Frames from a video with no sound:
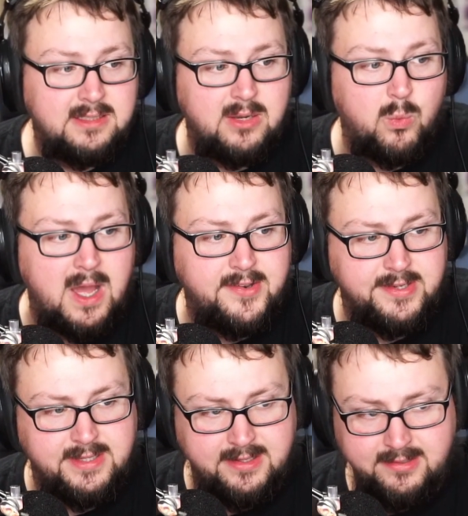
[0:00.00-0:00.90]
and
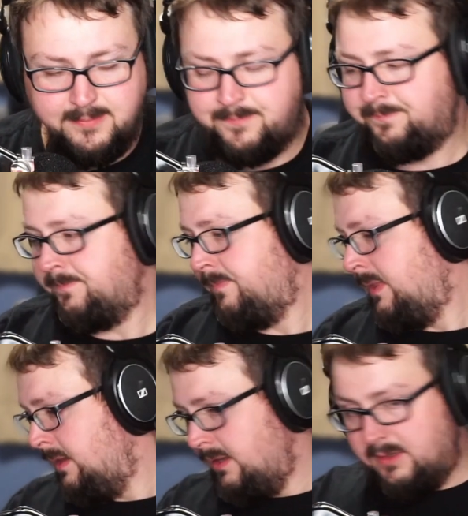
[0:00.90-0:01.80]
watching this.
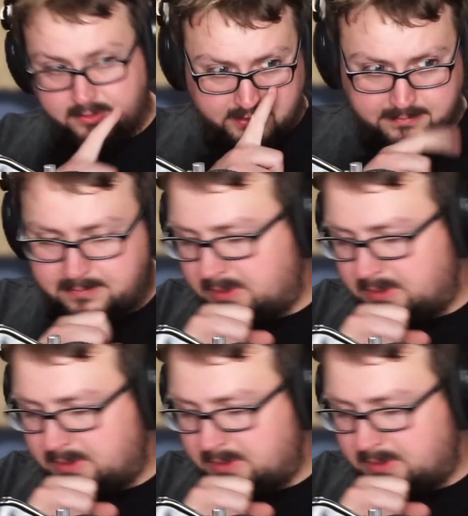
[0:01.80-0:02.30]
Hold